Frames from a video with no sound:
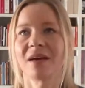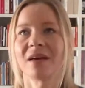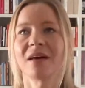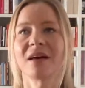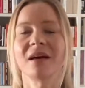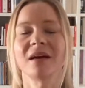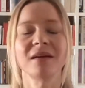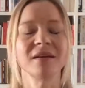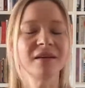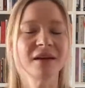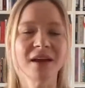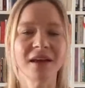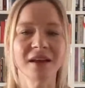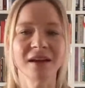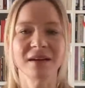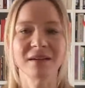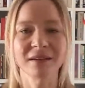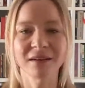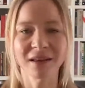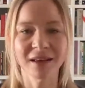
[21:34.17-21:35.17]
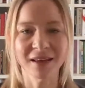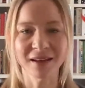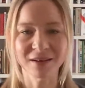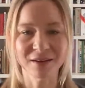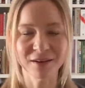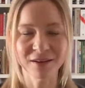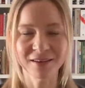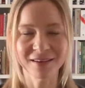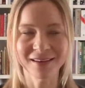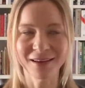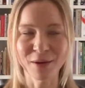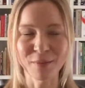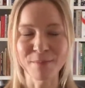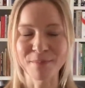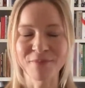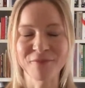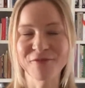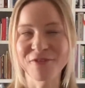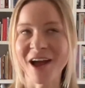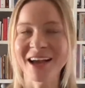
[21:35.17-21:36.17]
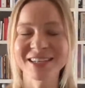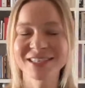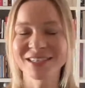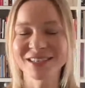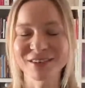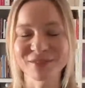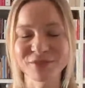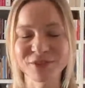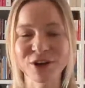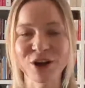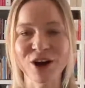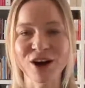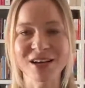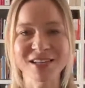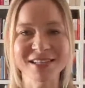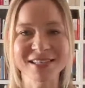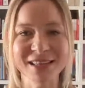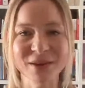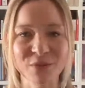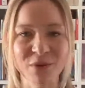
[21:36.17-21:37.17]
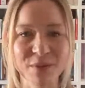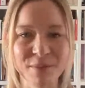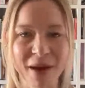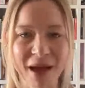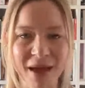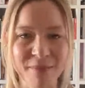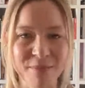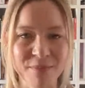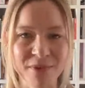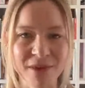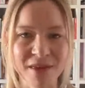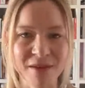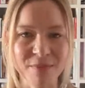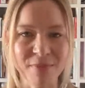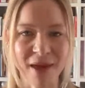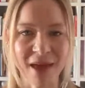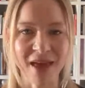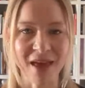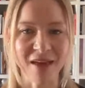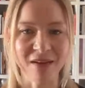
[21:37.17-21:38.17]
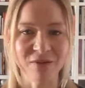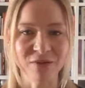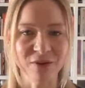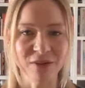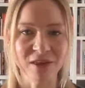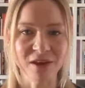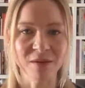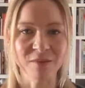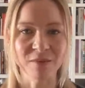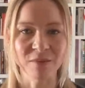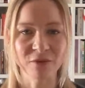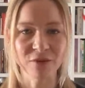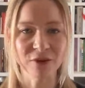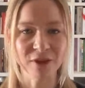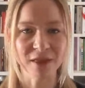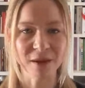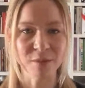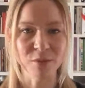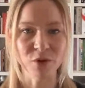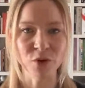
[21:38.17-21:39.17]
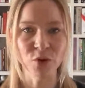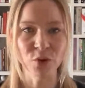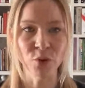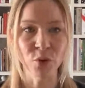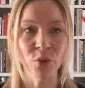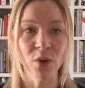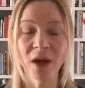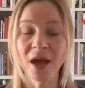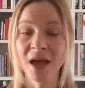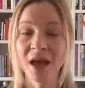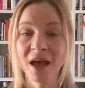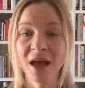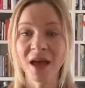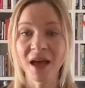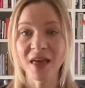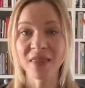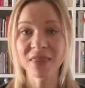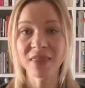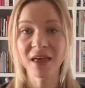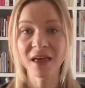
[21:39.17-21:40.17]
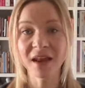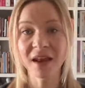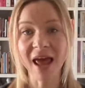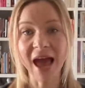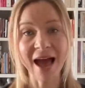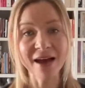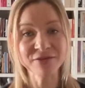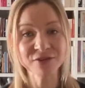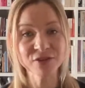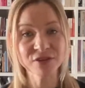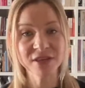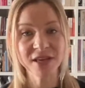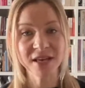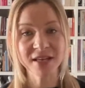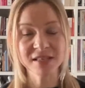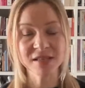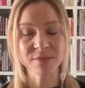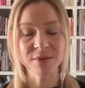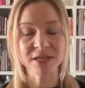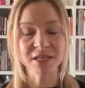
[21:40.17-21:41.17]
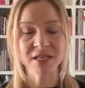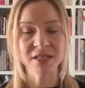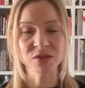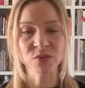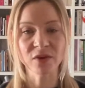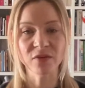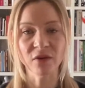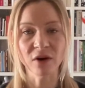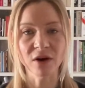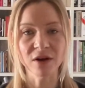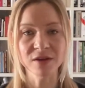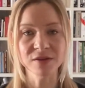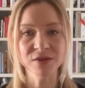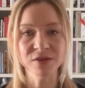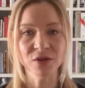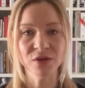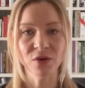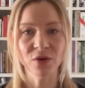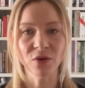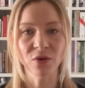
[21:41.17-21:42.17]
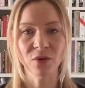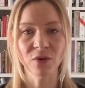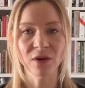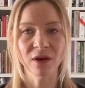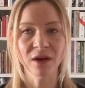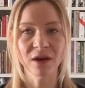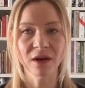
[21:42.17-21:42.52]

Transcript: at a fraction of the cost that we might be paying for them new. And then after the exhibitions, we've also